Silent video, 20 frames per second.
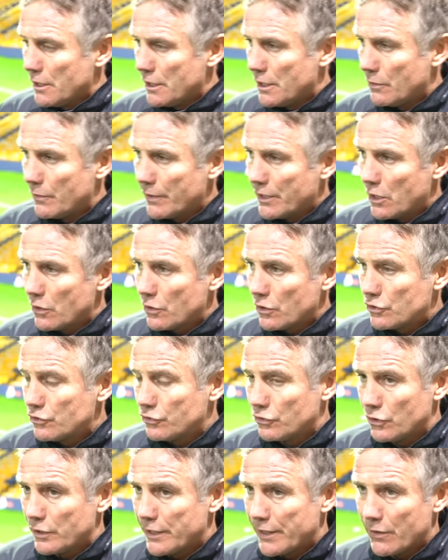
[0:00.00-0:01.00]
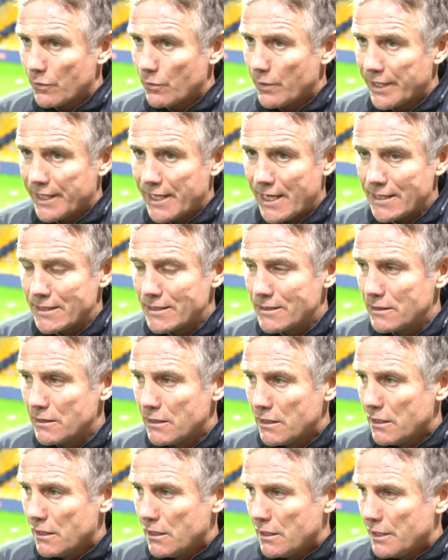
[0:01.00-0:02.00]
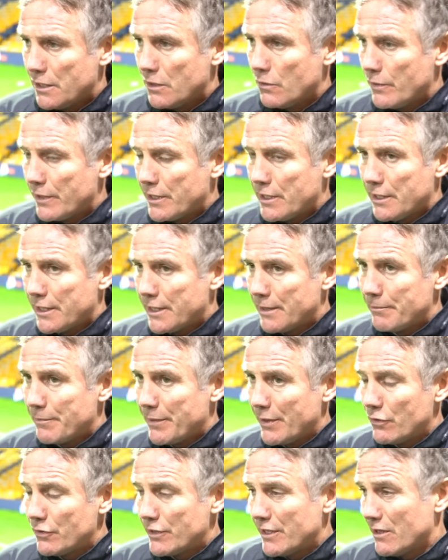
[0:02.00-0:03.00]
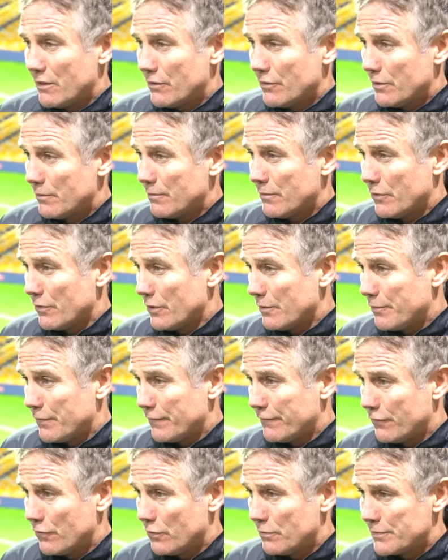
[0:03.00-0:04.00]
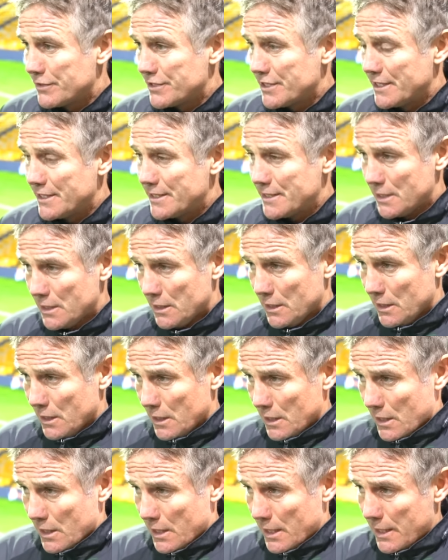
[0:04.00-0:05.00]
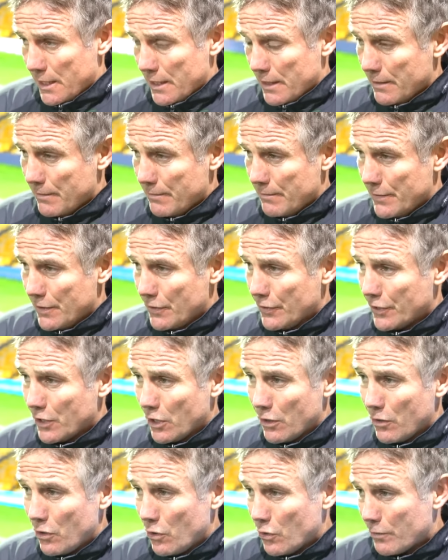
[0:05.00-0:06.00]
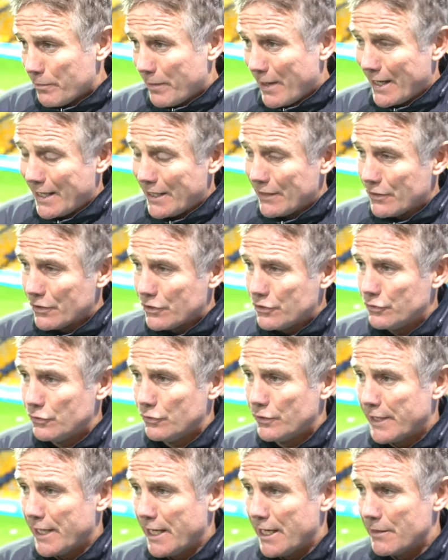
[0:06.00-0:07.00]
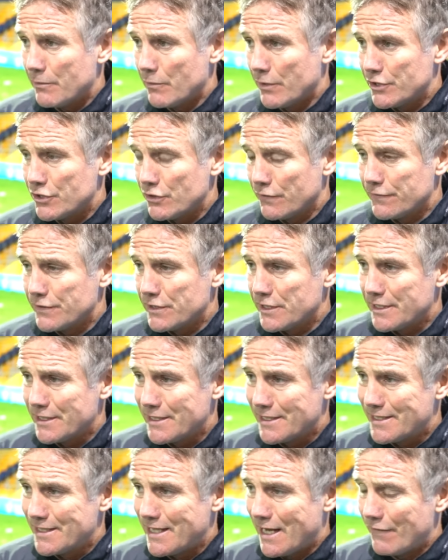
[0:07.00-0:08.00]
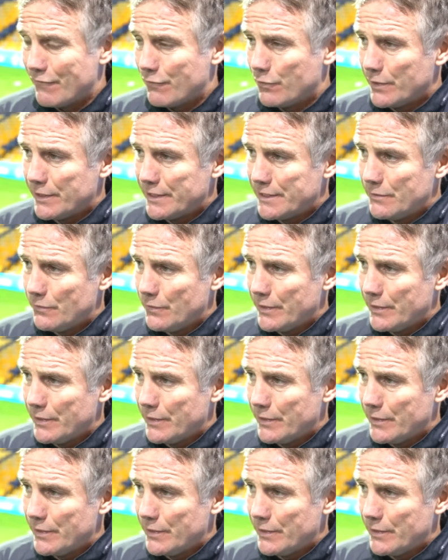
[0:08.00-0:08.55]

you know, we go to Crawley at the weekend, and, you know, we can keep building on the performances. And you go look back at the Crewe game, which obviously is a staff we